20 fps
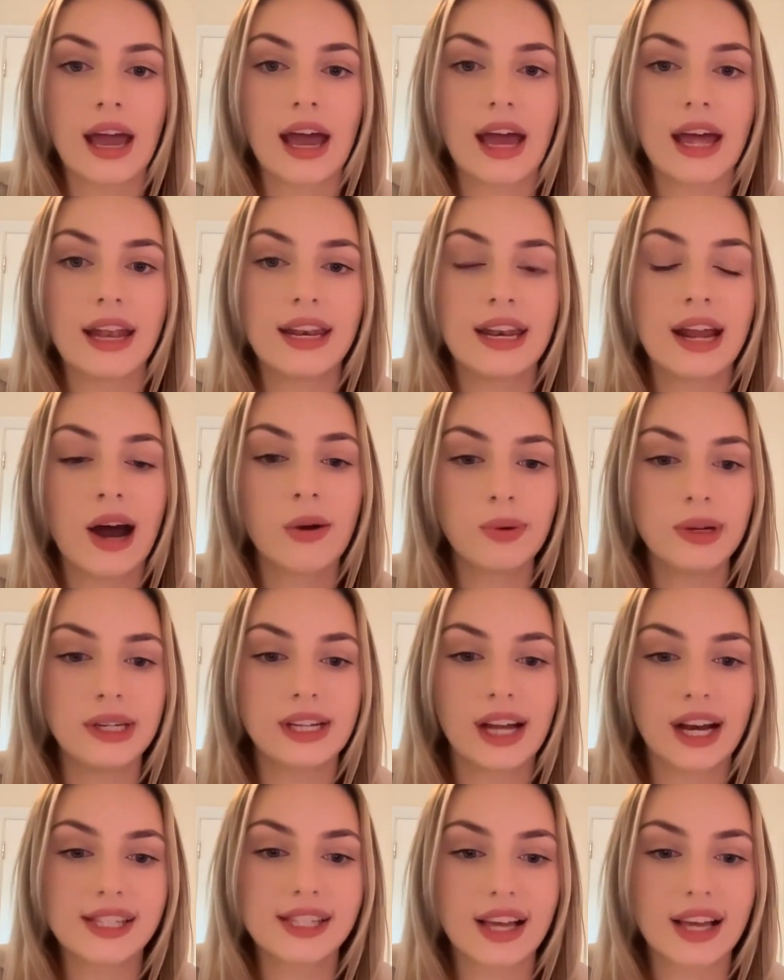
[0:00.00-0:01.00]
And now we'd
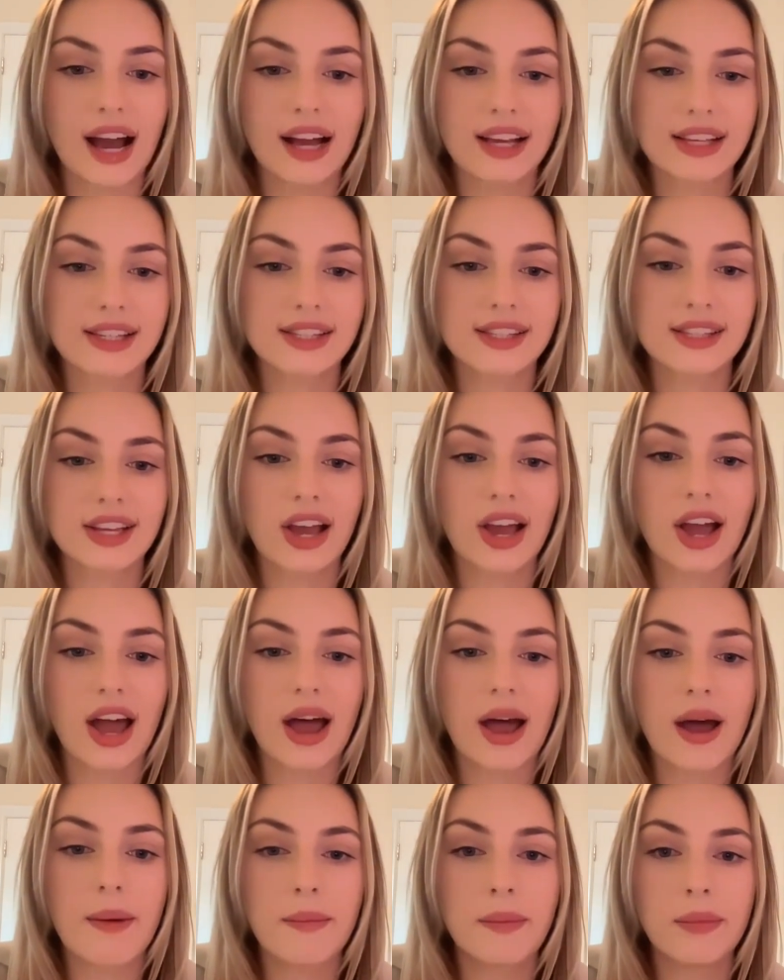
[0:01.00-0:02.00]
like
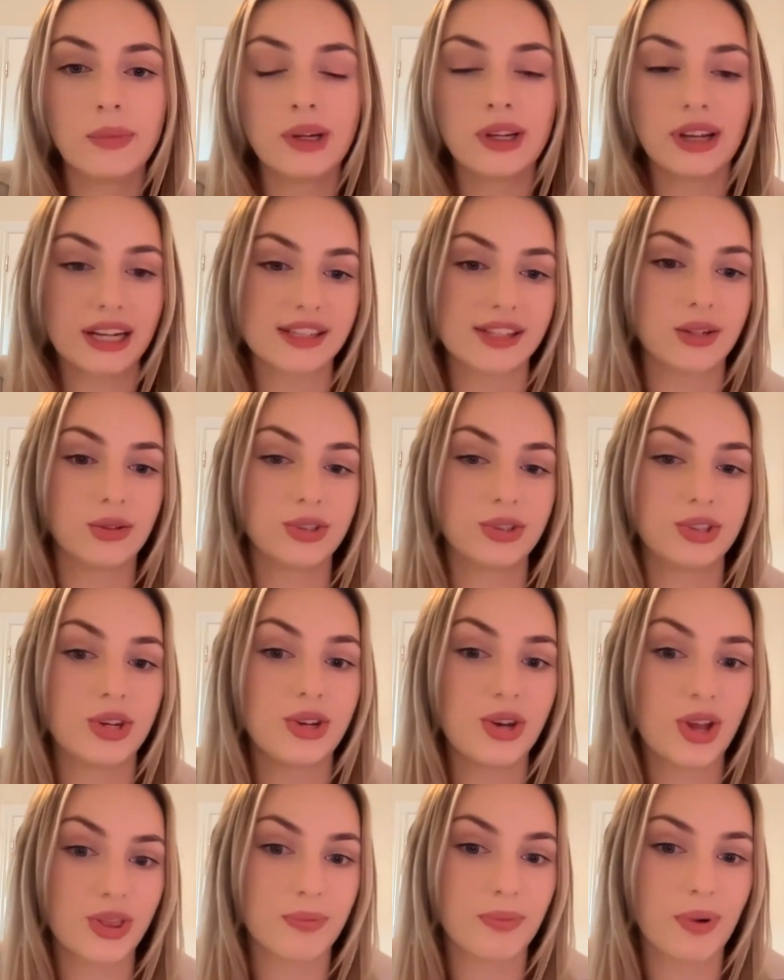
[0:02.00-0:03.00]
to launch
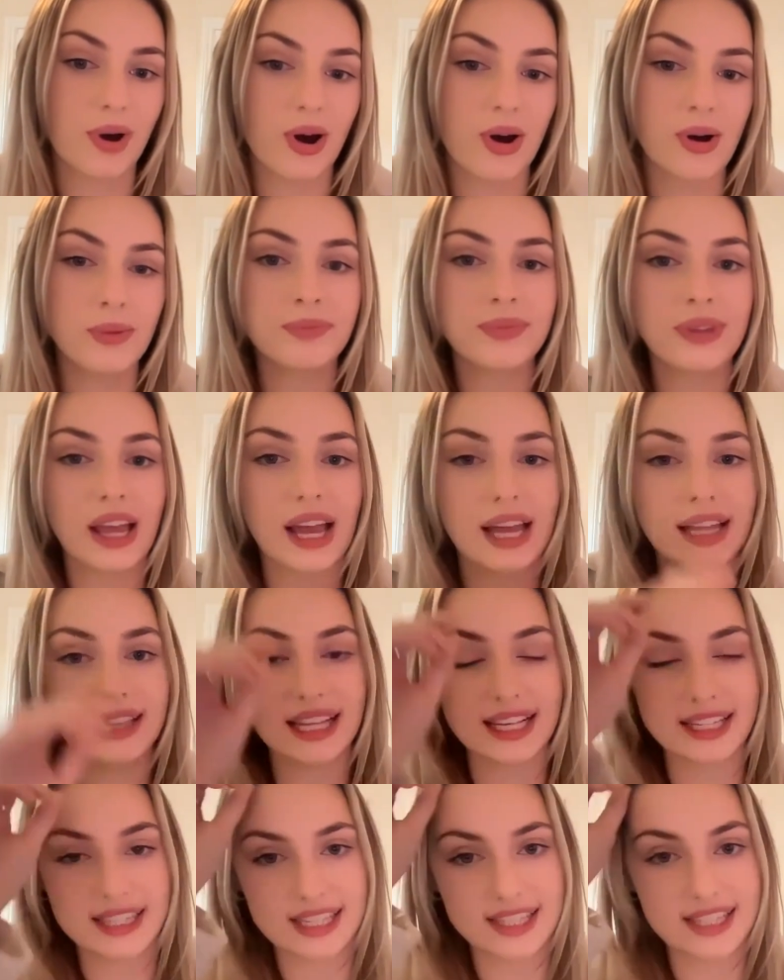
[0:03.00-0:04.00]
another poll, and
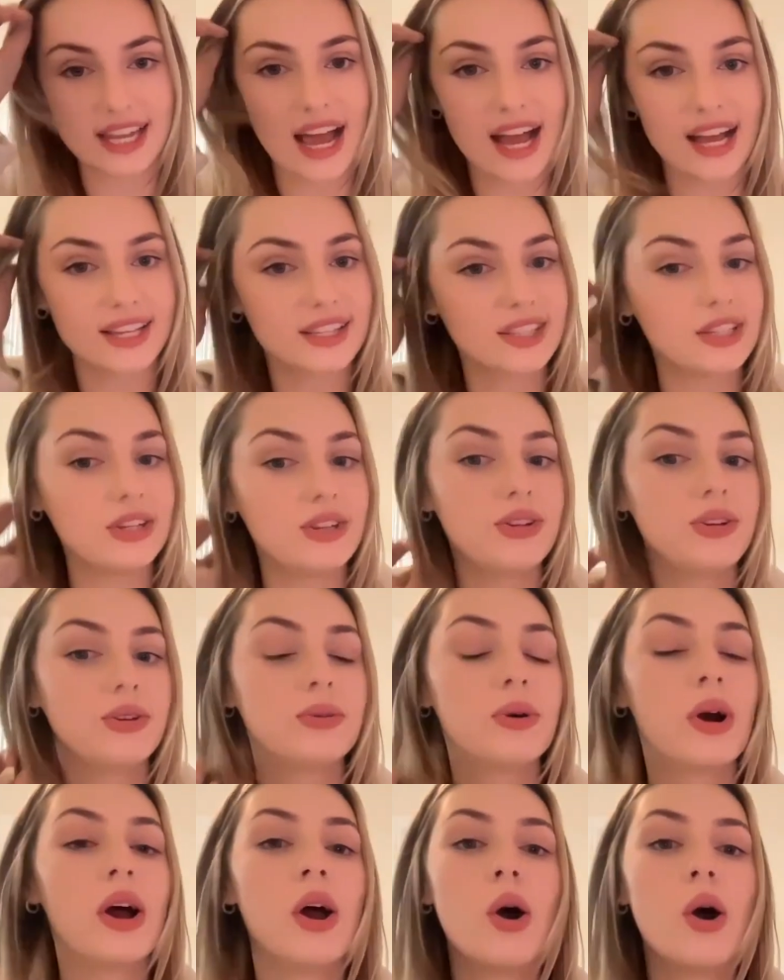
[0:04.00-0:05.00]
this is to ask
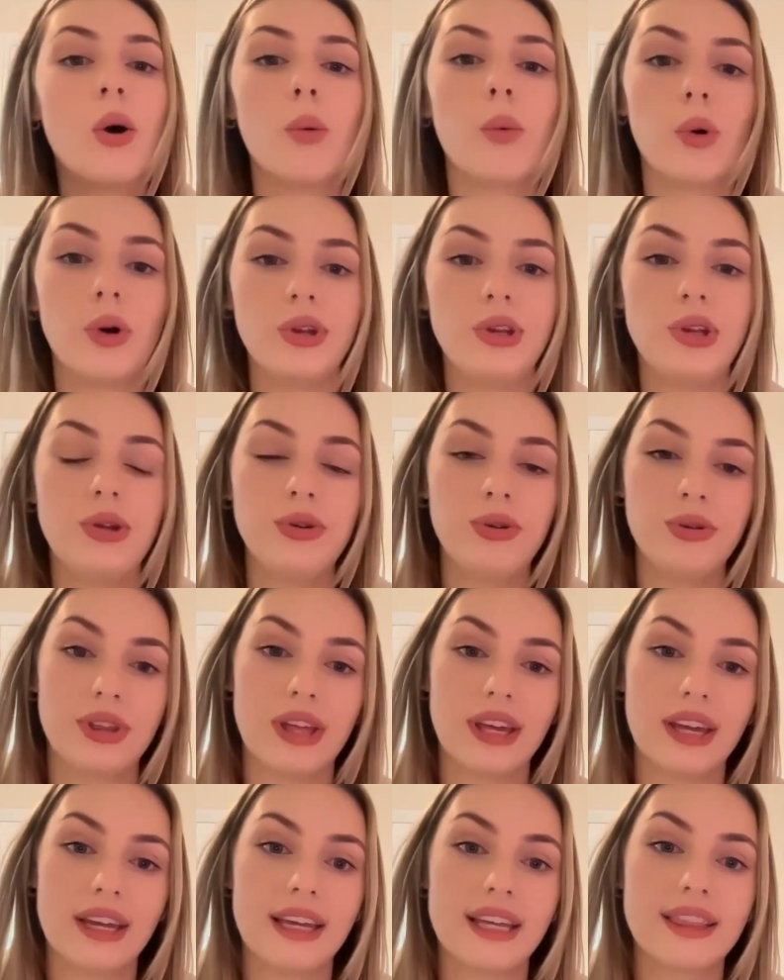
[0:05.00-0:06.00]
you what you
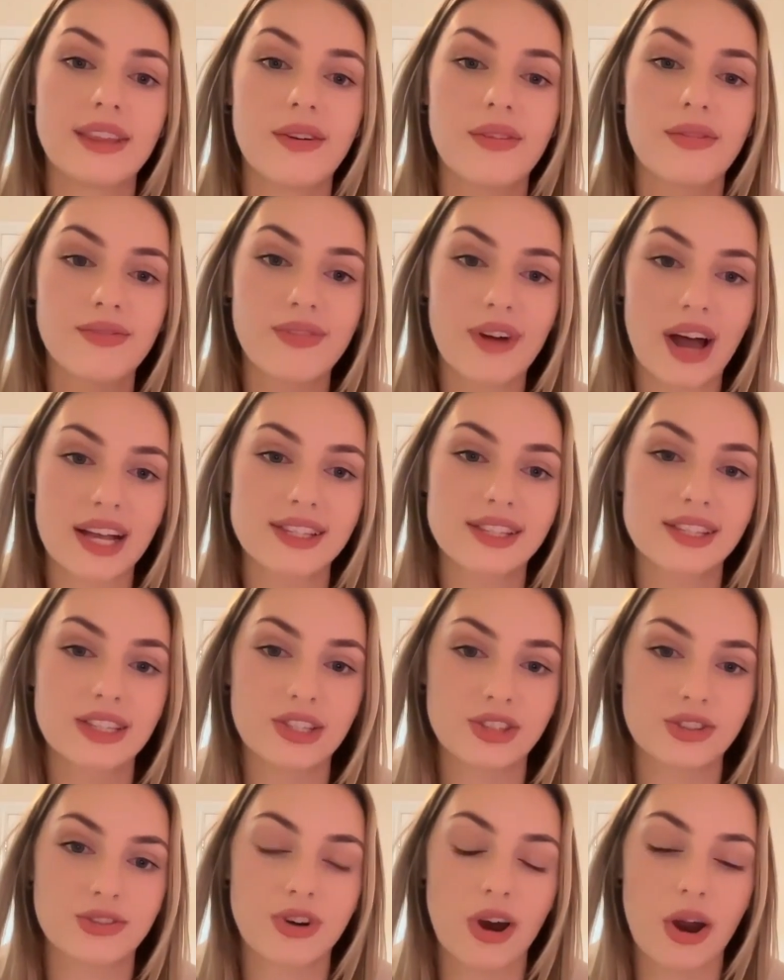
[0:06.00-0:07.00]
think the
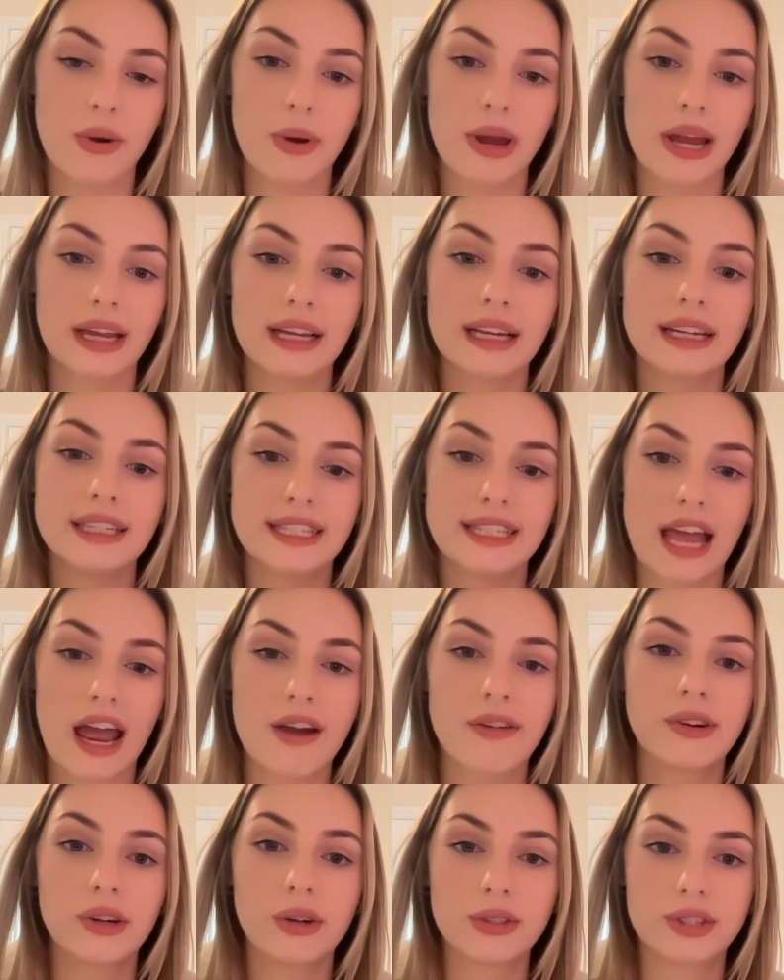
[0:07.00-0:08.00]
fastest growing
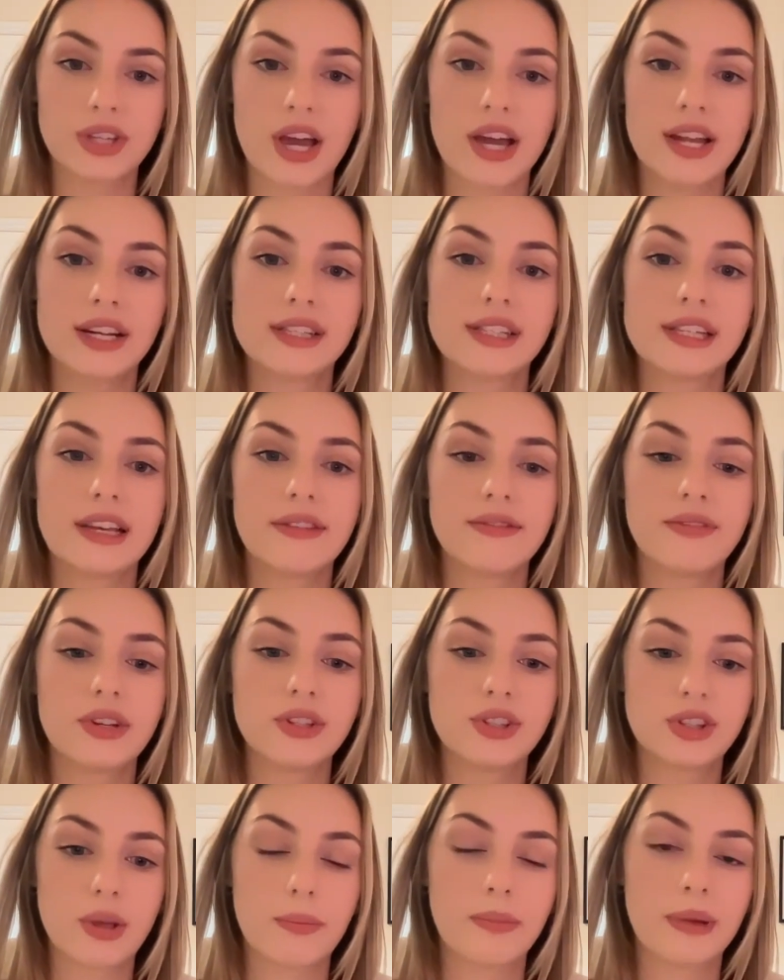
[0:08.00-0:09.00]
dairy alternative
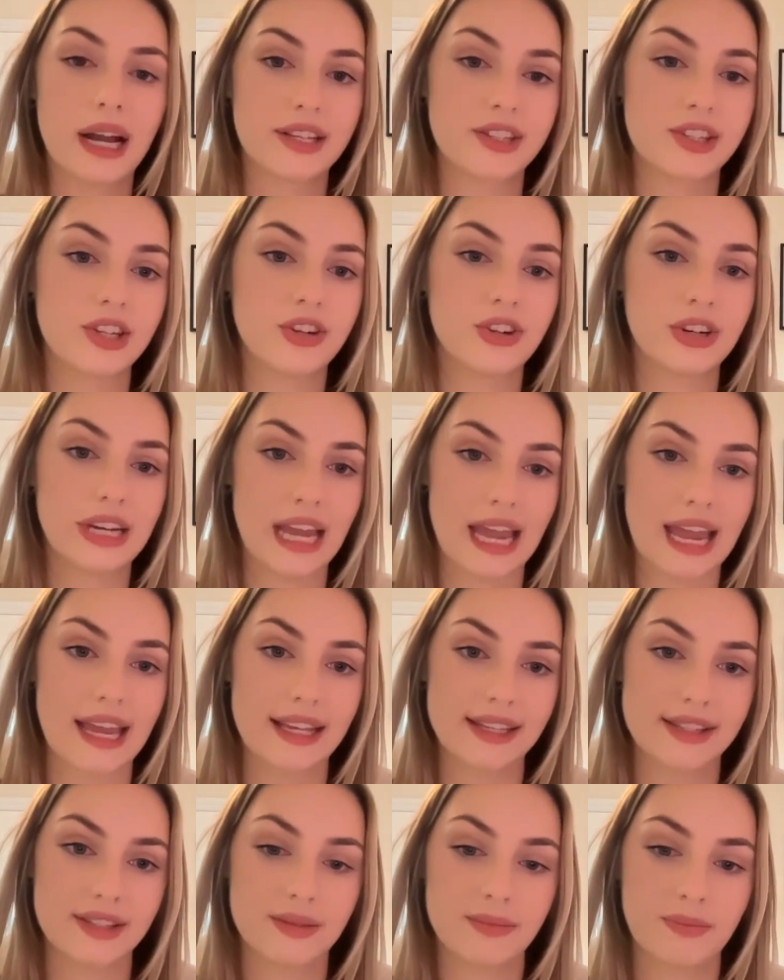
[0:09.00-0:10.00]
subcategory
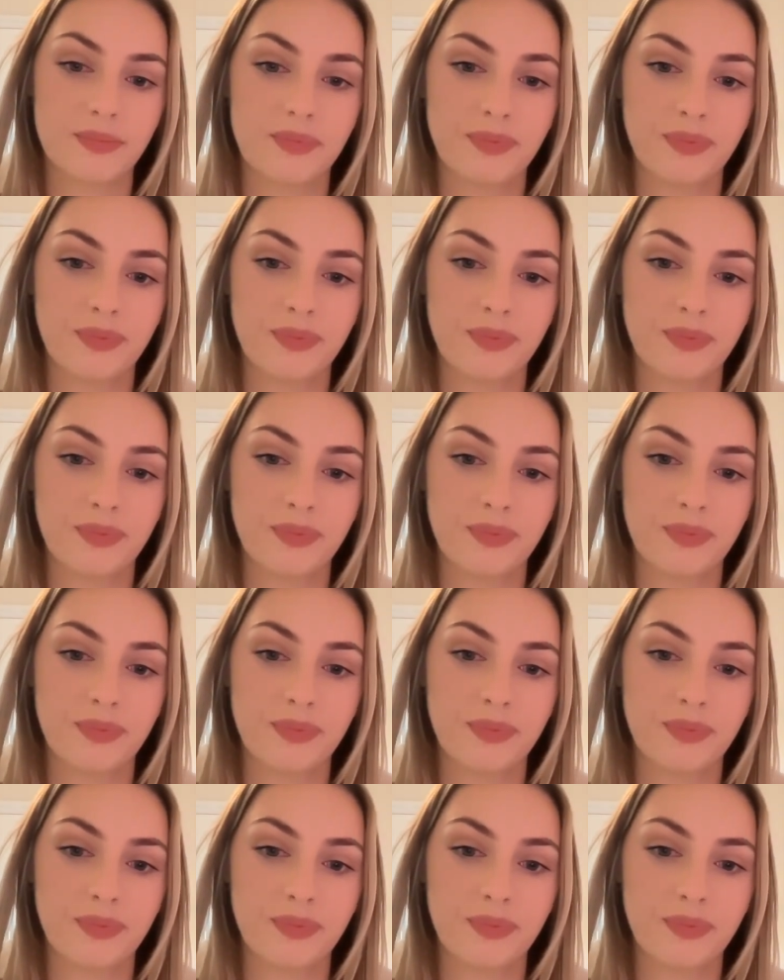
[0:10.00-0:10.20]
is.